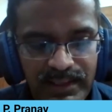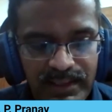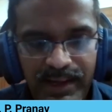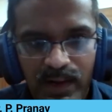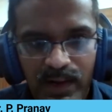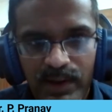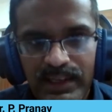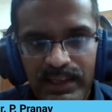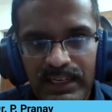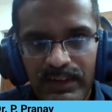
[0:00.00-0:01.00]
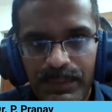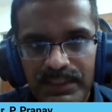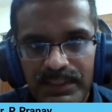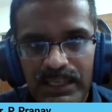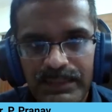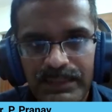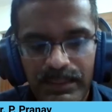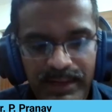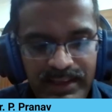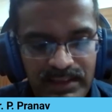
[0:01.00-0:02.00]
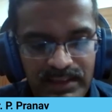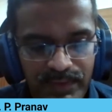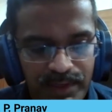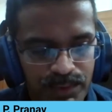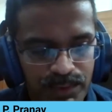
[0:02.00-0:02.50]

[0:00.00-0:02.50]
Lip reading: and accordingly will prescribe some medication for you.